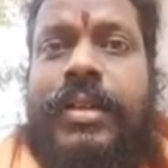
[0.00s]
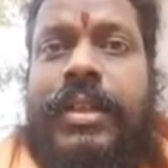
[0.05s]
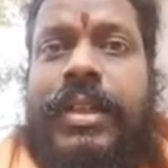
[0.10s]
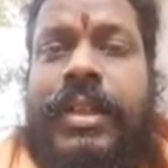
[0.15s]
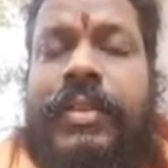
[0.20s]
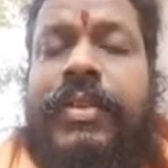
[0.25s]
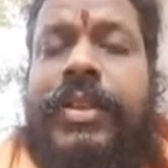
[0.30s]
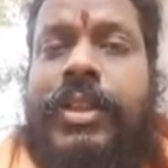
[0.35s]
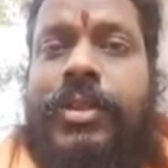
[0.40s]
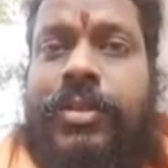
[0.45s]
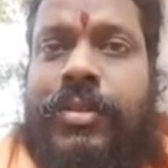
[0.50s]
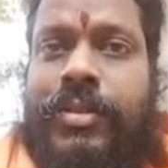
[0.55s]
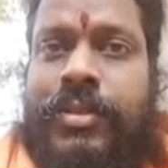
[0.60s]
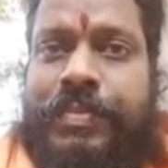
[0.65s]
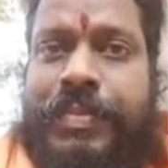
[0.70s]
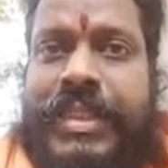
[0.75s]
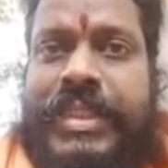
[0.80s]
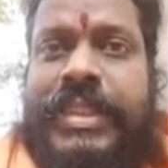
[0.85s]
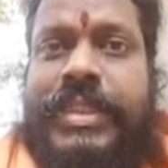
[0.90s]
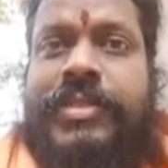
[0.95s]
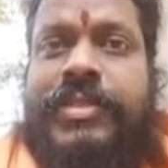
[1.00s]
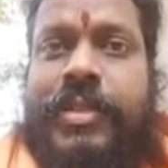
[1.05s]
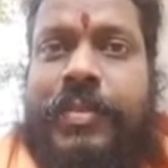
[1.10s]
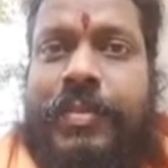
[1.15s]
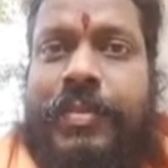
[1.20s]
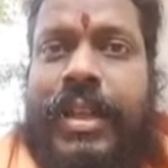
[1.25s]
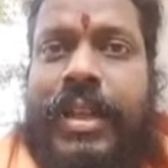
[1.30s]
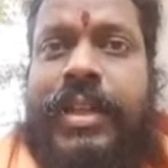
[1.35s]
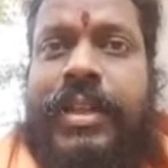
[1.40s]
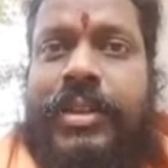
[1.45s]
even though business will
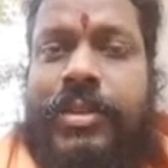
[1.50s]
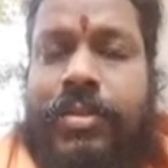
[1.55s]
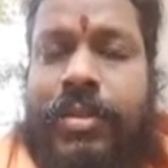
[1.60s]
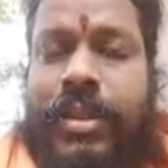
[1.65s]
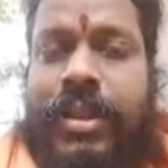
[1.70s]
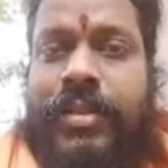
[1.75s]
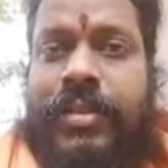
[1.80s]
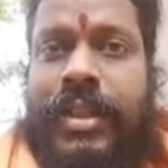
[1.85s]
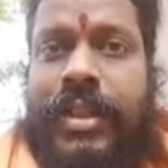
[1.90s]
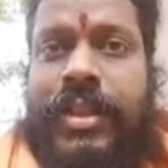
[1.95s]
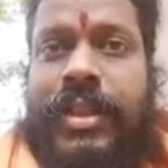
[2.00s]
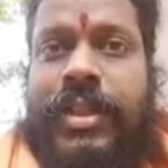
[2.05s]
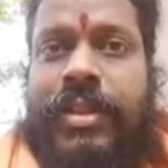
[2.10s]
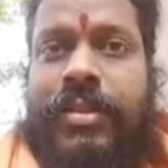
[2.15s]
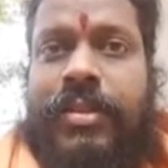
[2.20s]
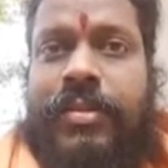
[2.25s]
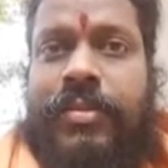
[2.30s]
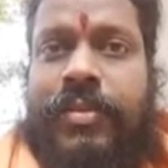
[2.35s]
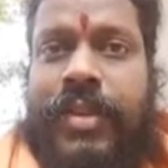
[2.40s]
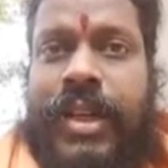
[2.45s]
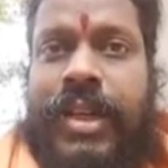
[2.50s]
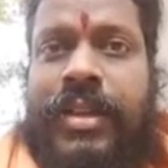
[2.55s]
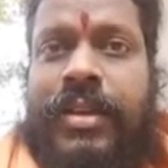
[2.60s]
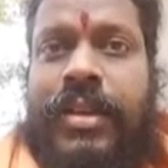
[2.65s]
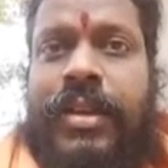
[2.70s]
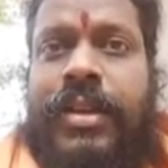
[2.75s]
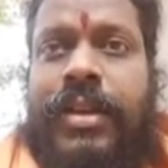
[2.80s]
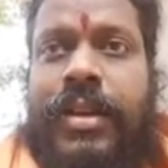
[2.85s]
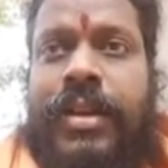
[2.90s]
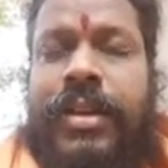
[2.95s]
be doing right now well,
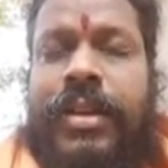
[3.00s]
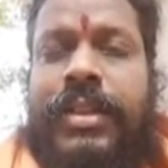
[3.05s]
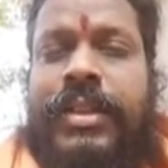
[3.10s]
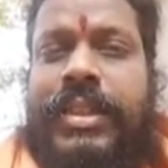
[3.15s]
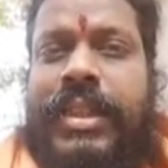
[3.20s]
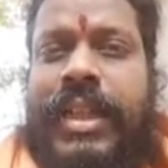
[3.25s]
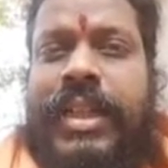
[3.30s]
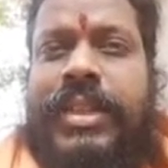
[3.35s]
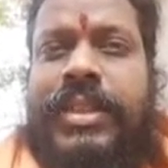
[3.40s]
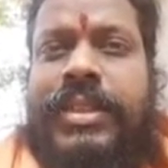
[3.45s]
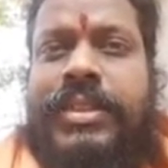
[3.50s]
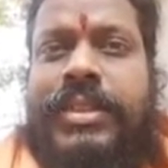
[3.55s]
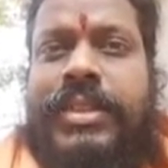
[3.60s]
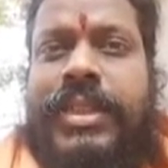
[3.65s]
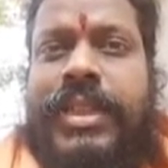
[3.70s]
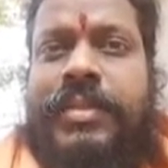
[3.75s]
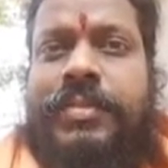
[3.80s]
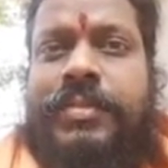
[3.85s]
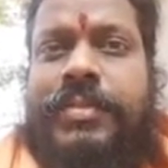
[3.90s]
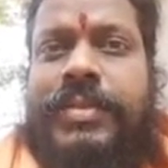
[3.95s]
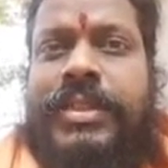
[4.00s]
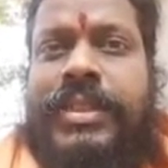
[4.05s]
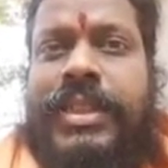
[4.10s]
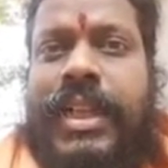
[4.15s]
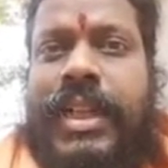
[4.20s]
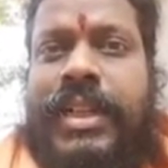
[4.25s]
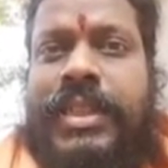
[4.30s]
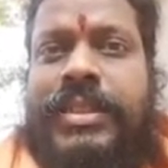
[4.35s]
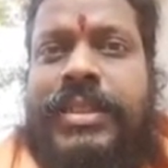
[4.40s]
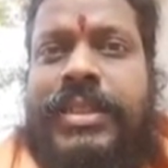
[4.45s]
there is some
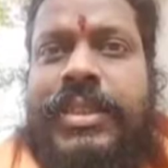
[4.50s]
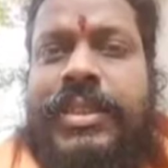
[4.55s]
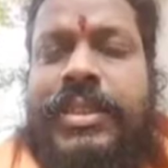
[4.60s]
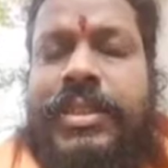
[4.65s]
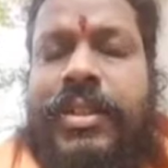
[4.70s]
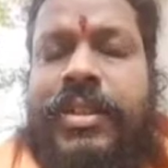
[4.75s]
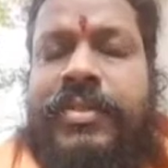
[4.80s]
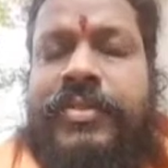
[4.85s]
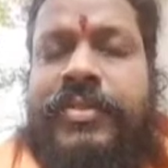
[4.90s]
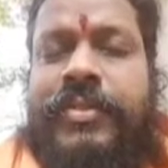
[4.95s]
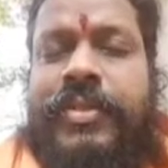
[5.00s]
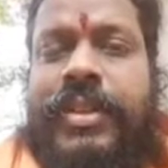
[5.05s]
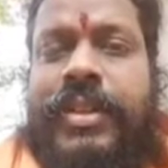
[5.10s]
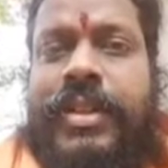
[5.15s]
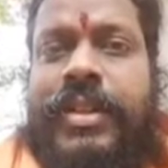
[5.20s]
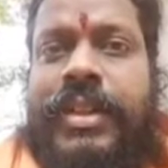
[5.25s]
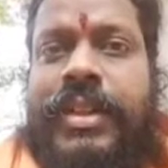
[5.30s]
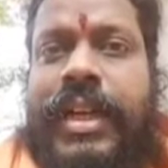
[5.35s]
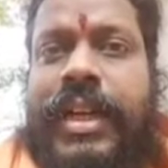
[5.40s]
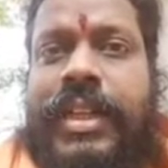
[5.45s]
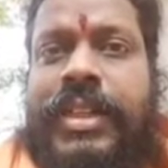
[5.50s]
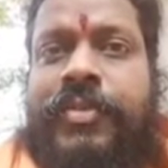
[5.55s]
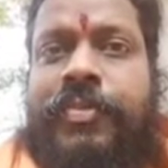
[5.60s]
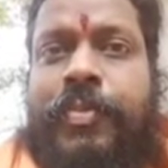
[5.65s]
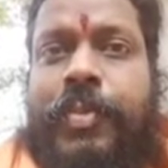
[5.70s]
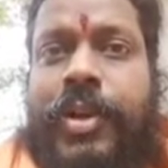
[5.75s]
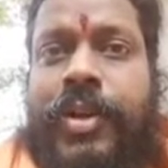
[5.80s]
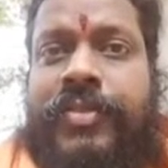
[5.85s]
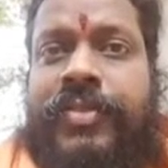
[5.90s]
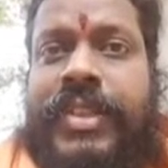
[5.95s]
chances of their
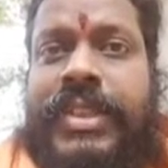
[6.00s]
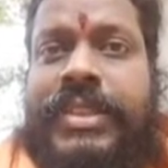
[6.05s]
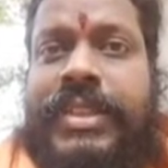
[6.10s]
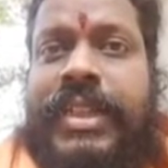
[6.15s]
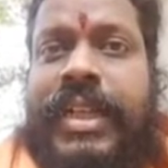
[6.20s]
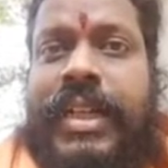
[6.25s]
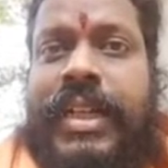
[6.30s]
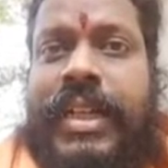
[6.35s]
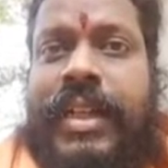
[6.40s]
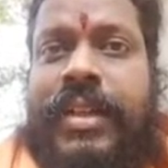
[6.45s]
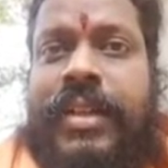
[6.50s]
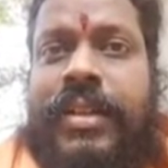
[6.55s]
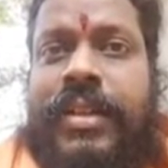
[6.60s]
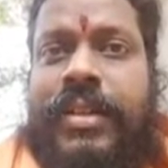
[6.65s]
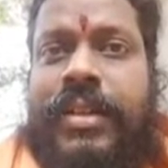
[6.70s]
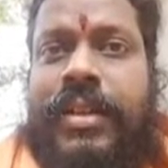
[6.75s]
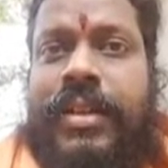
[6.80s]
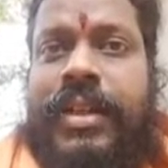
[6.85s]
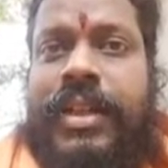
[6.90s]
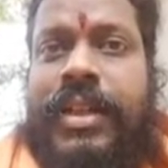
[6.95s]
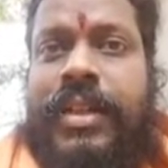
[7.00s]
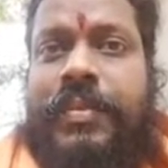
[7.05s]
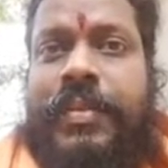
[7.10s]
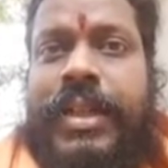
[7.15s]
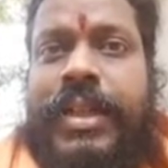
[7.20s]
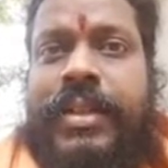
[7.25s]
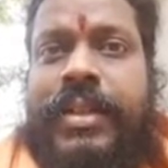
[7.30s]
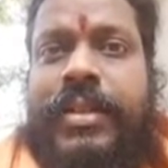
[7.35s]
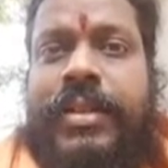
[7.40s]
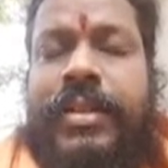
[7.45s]
profits getting a little
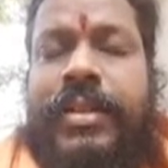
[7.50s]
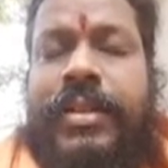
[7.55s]
bit,